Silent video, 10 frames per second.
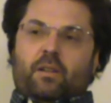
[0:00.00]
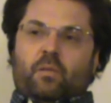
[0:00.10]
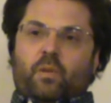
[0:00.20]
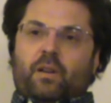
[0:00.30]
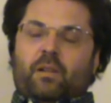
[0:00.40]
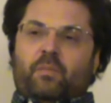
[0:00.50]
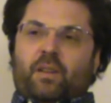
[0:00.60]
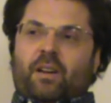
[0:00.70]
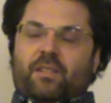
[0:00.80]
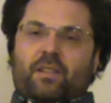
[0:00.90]
will be
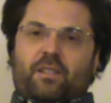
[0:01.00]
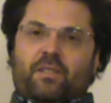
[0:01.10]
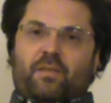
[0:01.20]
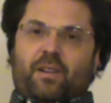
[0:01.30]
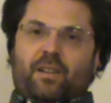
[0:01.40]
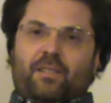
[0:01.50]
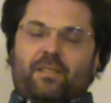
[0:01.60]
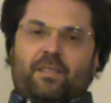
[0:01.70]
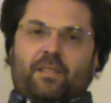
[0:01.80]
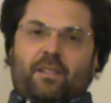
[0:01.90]
unsatisfied
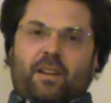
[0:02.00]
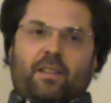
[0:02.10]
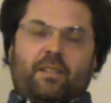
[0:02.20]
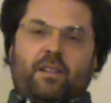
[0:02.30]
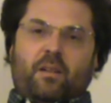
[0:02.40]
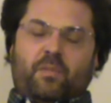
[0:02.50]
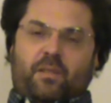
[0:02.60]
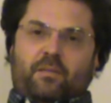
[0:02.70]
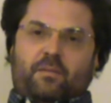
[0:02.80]
and unhappy.